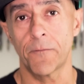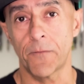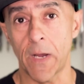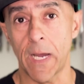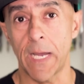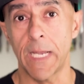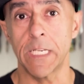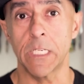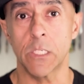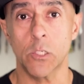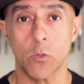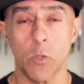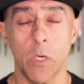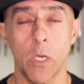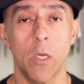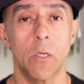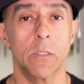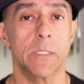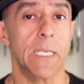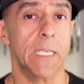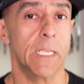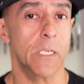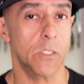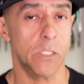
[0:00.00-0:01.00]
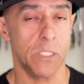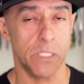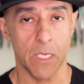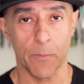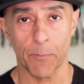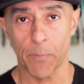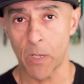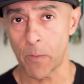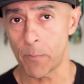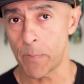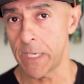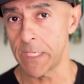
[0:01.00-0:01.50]
find trails, I can
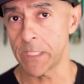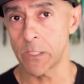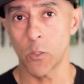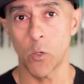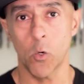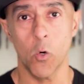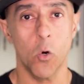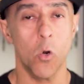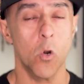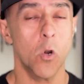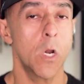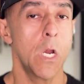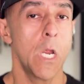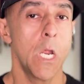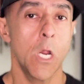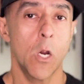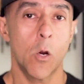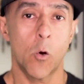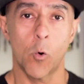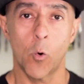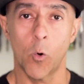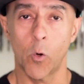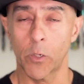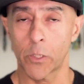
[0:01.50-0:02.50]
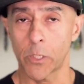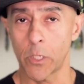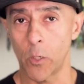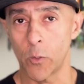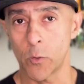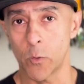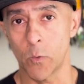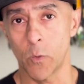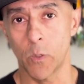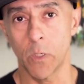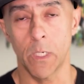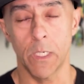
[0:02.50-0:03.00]
step out my door or go
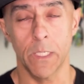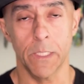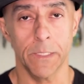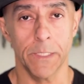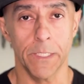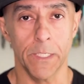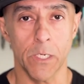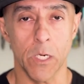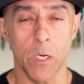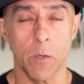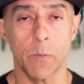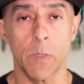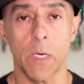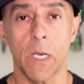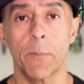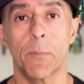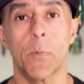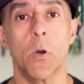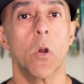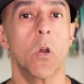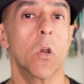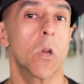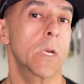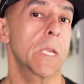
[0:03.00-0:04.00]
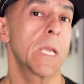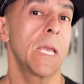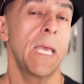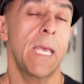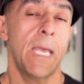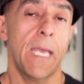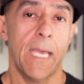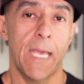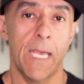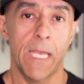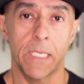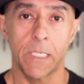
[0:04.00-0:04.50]
to a nearby park
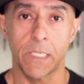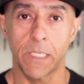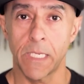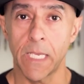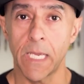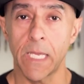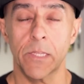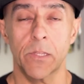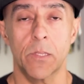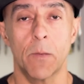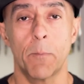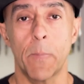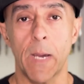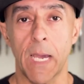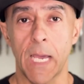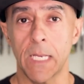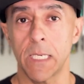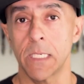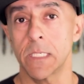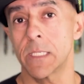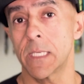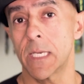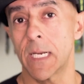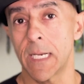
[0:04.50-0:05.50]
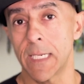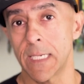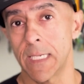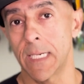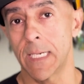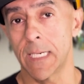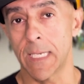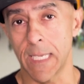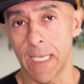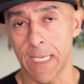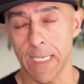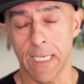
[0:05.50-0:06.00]
and get the mileage that I
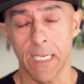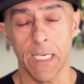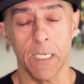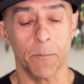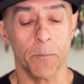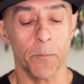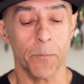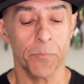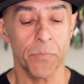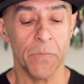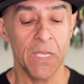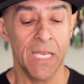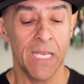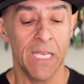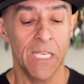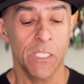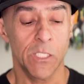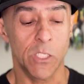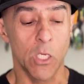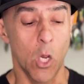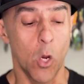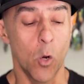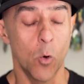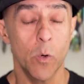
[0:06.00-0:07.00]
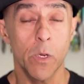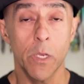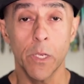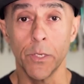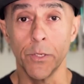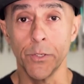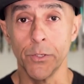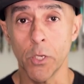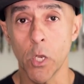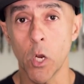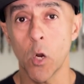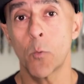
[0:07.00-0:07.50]
need to get in. So
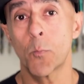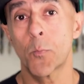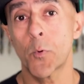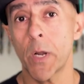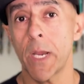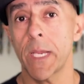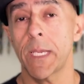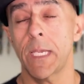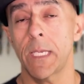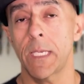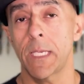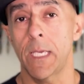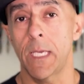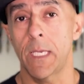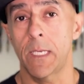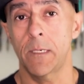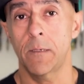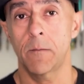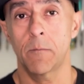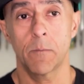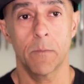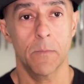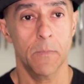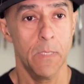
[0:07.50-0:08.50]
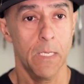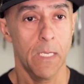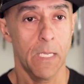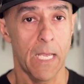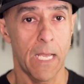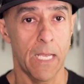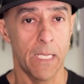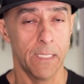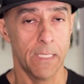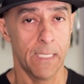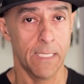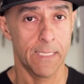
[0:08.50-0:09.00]
no breaking in.
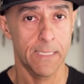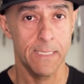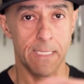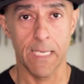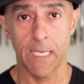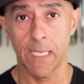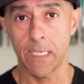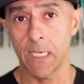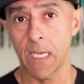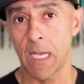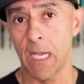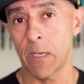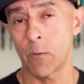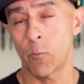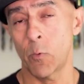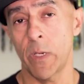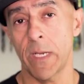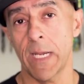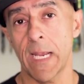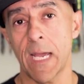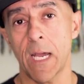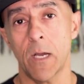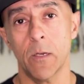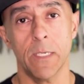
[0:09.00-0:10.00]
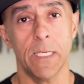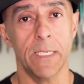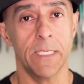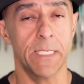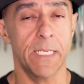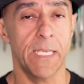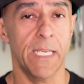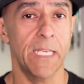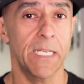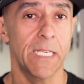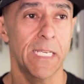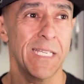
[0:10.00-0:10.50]
Like I said, I went out and
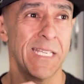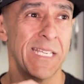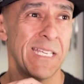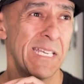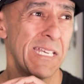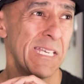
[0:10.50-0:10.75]
did